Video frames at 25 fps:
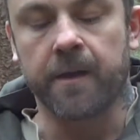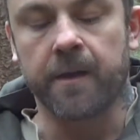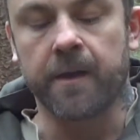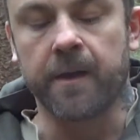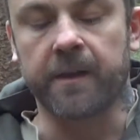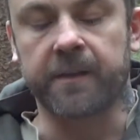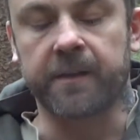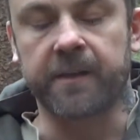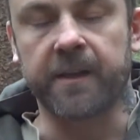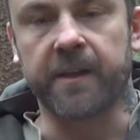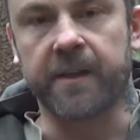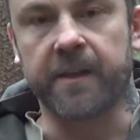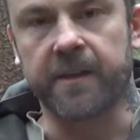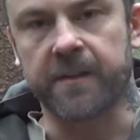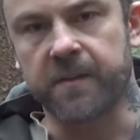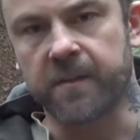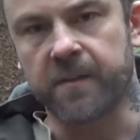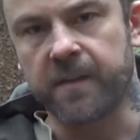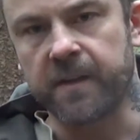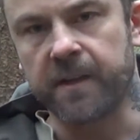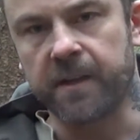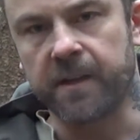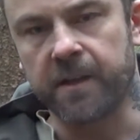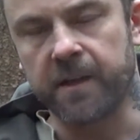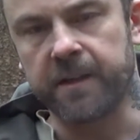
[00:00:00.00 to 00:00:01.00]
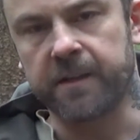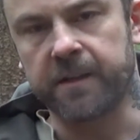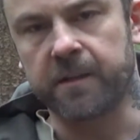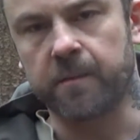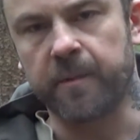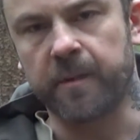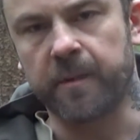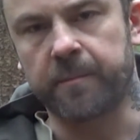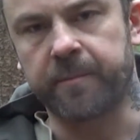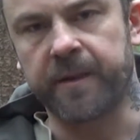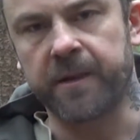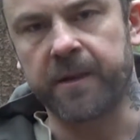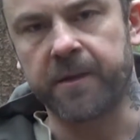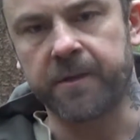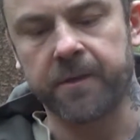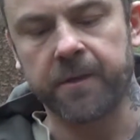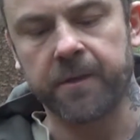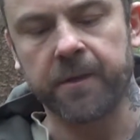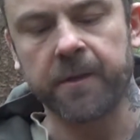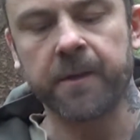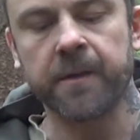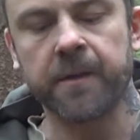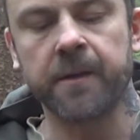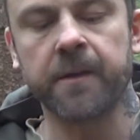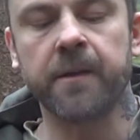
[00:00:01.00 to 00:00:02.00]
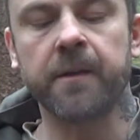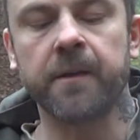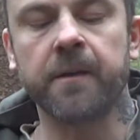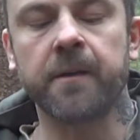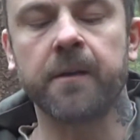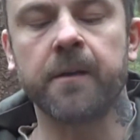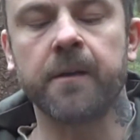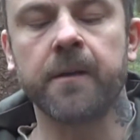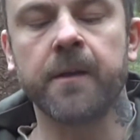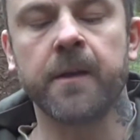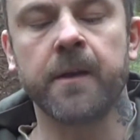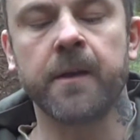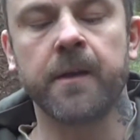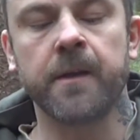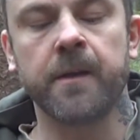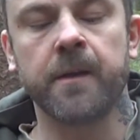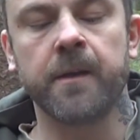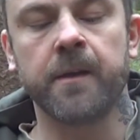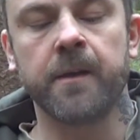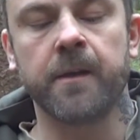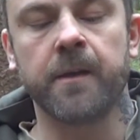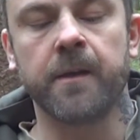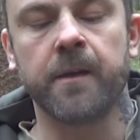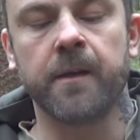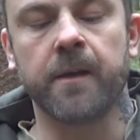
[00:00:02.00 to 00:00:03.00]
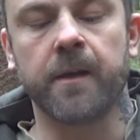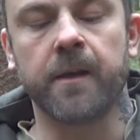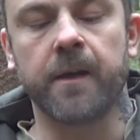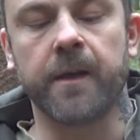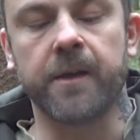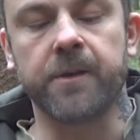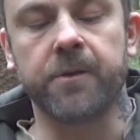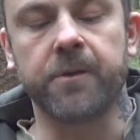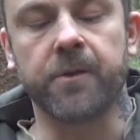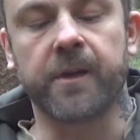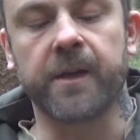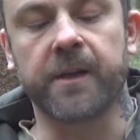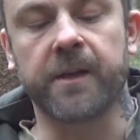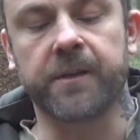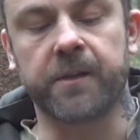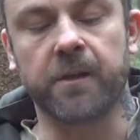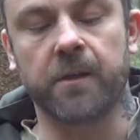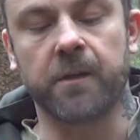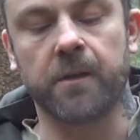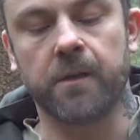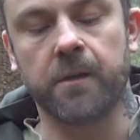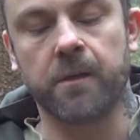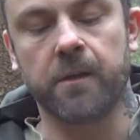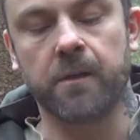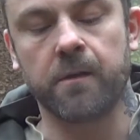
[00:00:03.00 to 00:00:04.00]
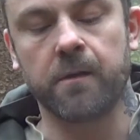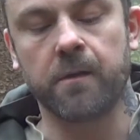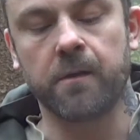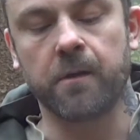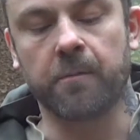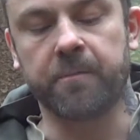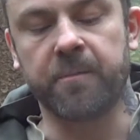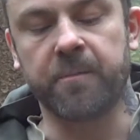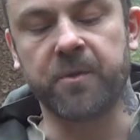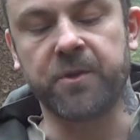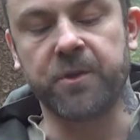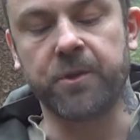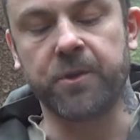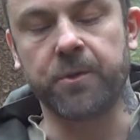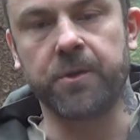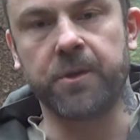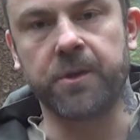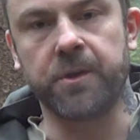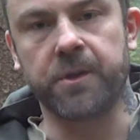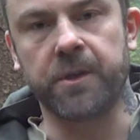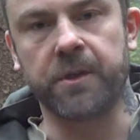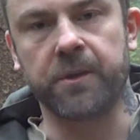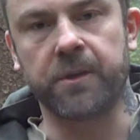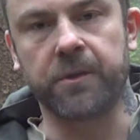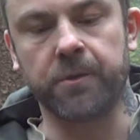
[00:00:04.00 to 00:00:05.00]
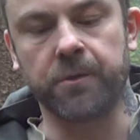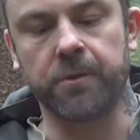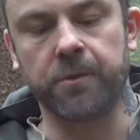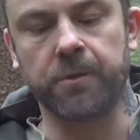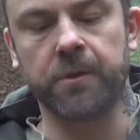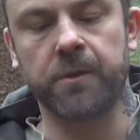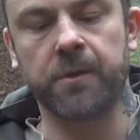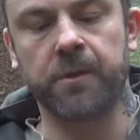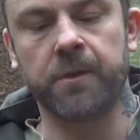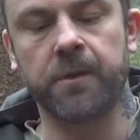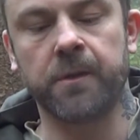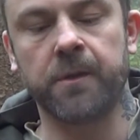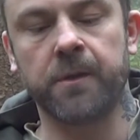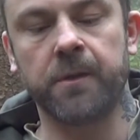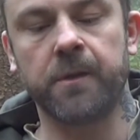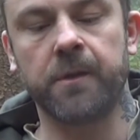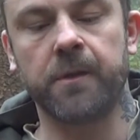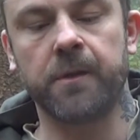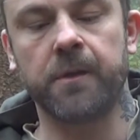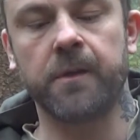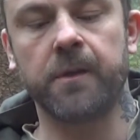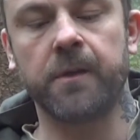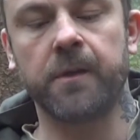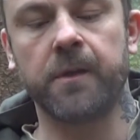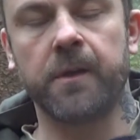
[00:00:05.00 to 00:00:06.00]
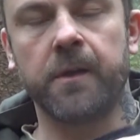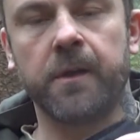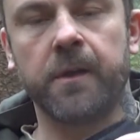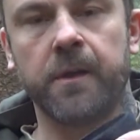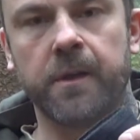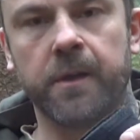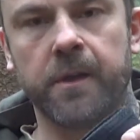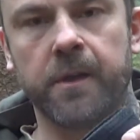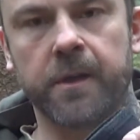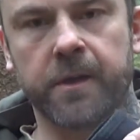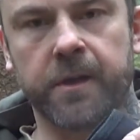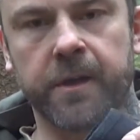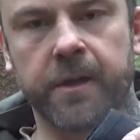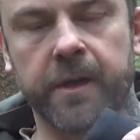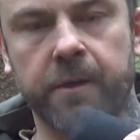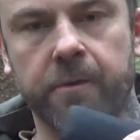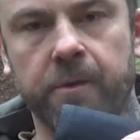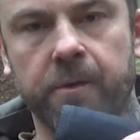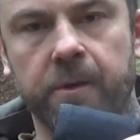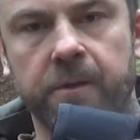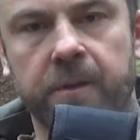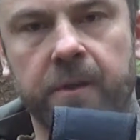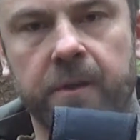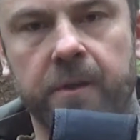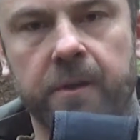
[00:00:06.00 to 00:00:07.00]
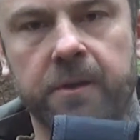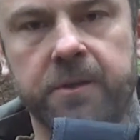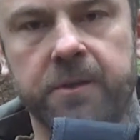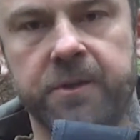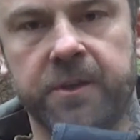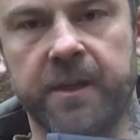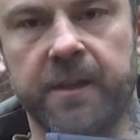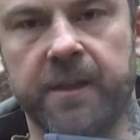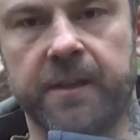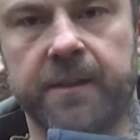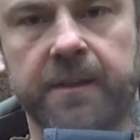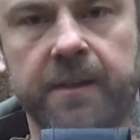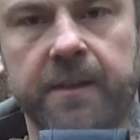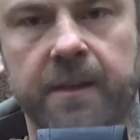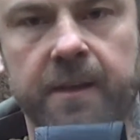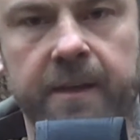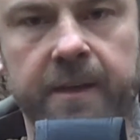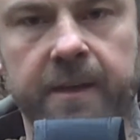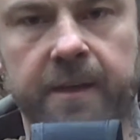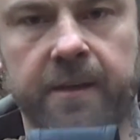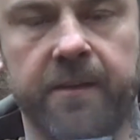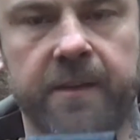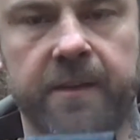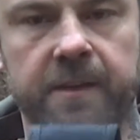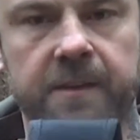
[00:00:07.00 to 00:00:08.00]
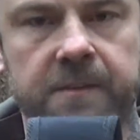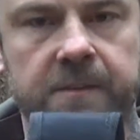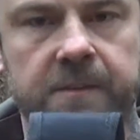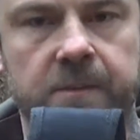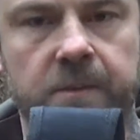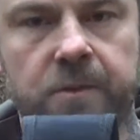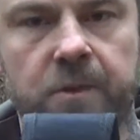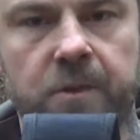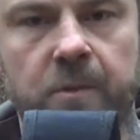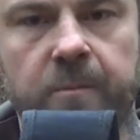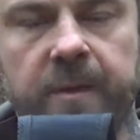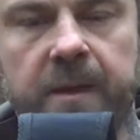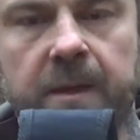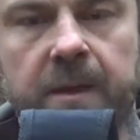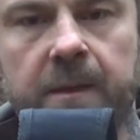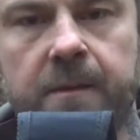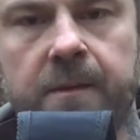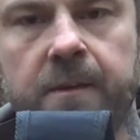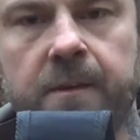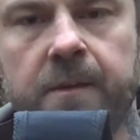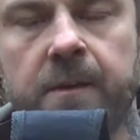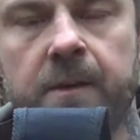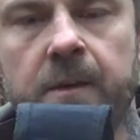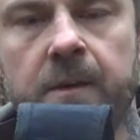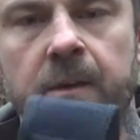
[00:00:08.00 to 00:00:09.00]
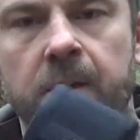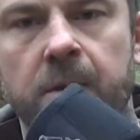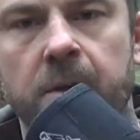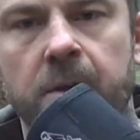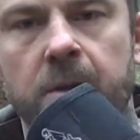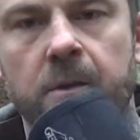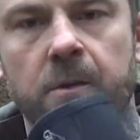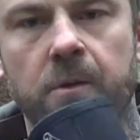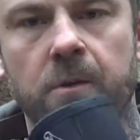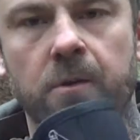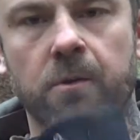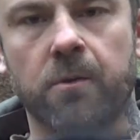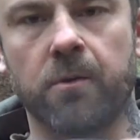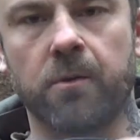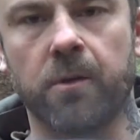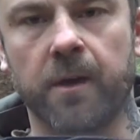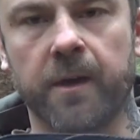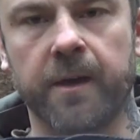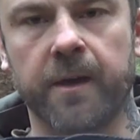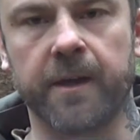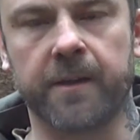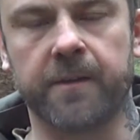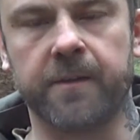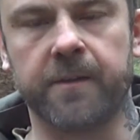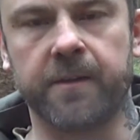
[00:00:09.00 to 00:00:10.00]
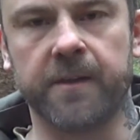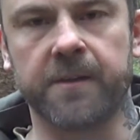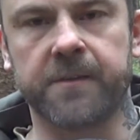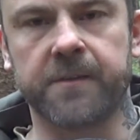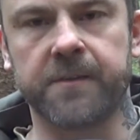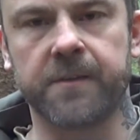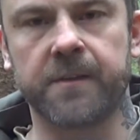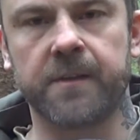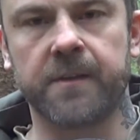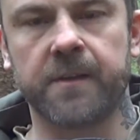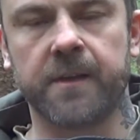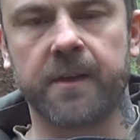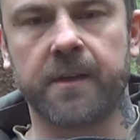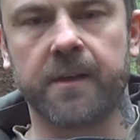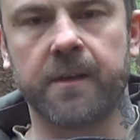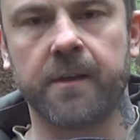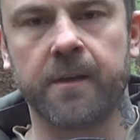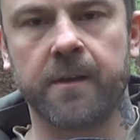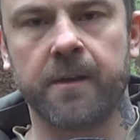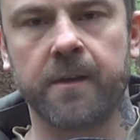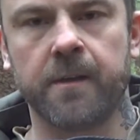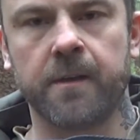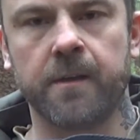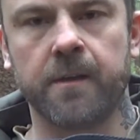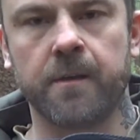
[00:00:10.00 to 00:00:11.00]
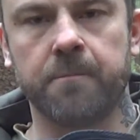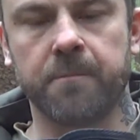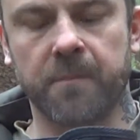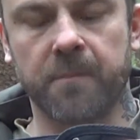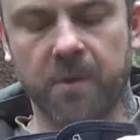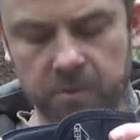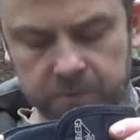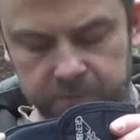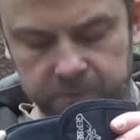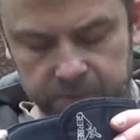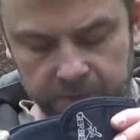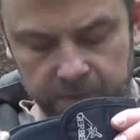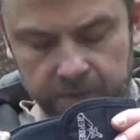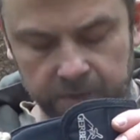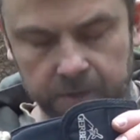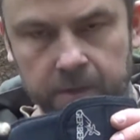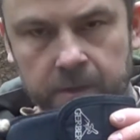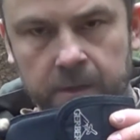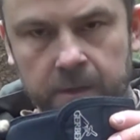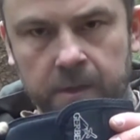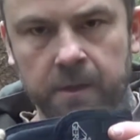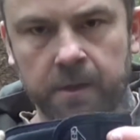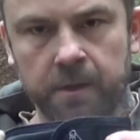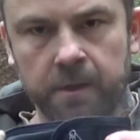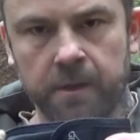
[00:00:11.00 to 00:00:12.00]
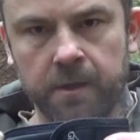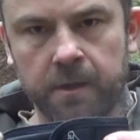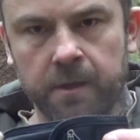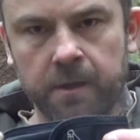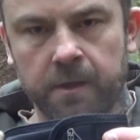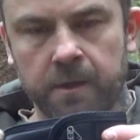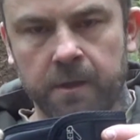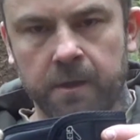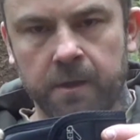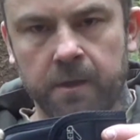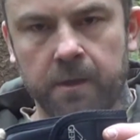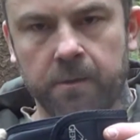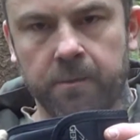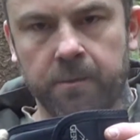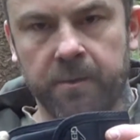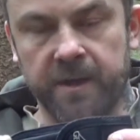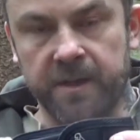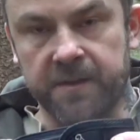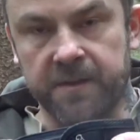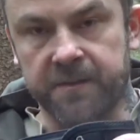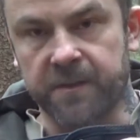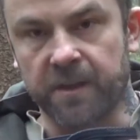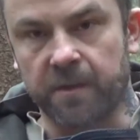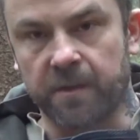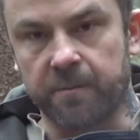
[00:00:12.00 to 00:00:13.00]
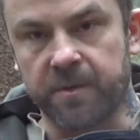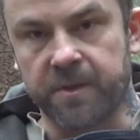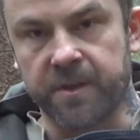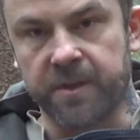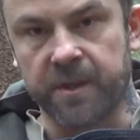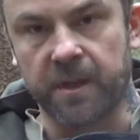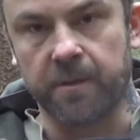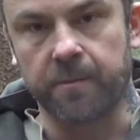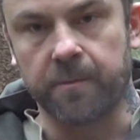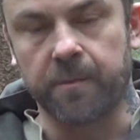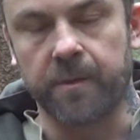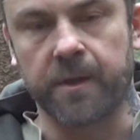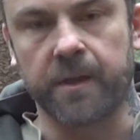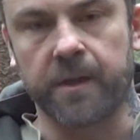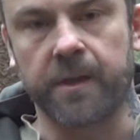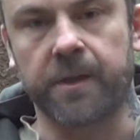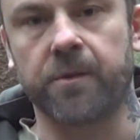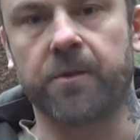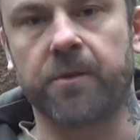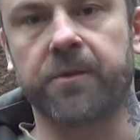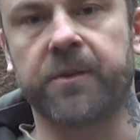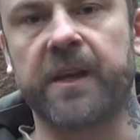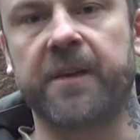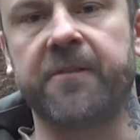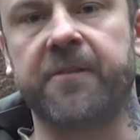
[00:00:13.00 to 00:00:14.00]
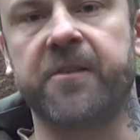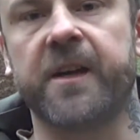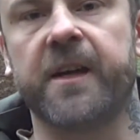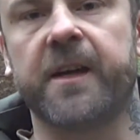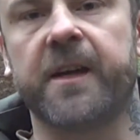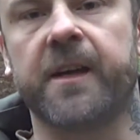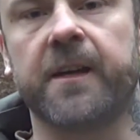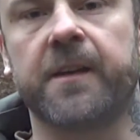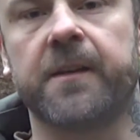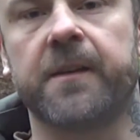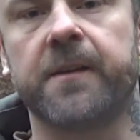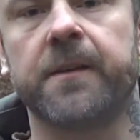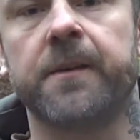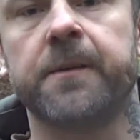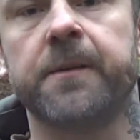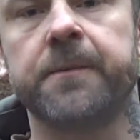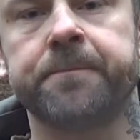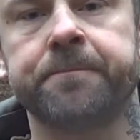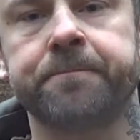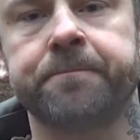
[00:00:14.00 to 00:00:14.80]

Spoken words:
I think it's a little bit better. And you got the opportunity to carry the sheet like this on your belt, or like this. Mostly when it's summertime and I don't have jacket,